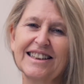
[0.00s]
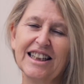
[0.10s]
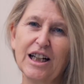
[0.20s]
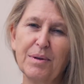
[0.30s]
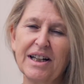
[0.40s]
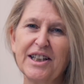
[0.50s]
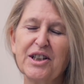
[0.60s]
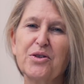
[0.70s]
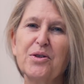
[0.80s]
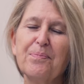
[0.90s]
Salam
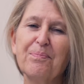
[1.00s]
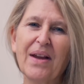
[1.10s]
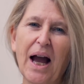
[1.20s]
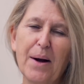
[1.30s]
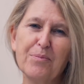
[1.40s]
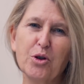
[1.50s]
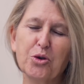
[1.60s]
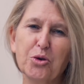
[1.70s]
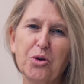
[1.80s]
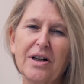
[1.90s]
alaikum. I'm
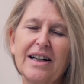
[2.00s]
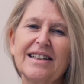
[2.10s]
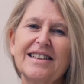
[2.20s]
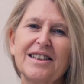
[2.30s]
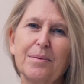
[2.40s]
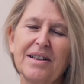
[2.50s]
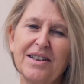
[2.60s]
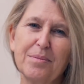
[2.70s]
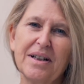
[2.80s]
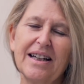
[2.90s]
Doctor Isabel
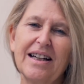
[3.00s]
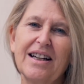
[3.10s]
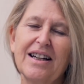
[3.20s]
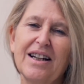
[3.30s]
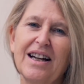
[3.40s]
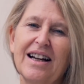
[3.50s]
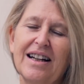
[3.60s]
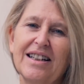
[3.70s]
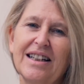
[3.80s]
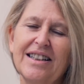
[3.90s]
Nibel,
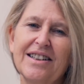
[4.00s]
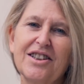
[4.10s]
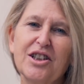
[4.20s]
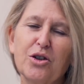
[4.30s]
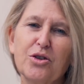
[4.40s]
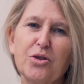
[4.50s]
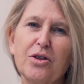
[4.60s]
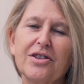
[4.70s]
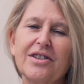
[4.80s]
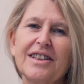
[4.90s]
E N T
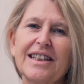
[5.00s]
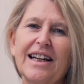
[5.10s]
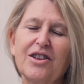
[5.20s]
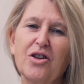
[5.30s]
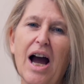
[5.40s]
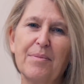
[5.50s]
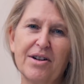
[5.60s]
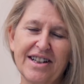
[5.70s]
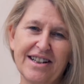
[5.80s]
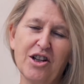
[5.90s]
consultant at the
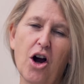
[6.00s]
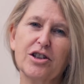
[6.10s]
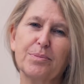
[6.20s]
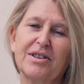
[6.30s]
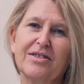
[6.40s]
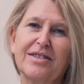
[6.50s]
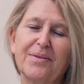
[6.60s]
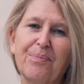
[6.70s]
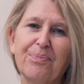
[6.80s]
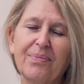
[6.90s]
American
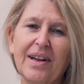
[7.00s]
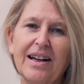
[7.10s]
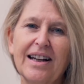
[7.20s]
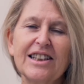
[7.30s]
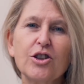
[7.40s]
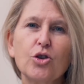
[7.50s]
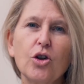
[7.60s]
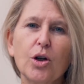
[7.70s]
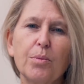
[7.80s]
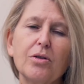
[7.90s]
Hospital. Let's
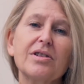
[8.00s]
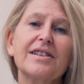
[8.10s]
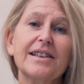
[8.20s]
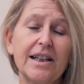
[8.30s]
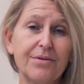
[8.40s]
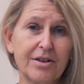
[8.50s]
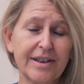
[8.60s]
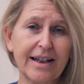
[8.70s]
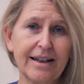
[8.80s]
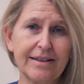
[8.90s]
talk about
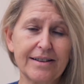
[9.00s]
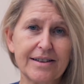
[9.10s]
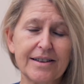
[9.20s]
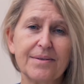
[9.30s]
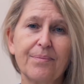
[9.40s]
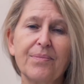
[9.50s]
salivary glands.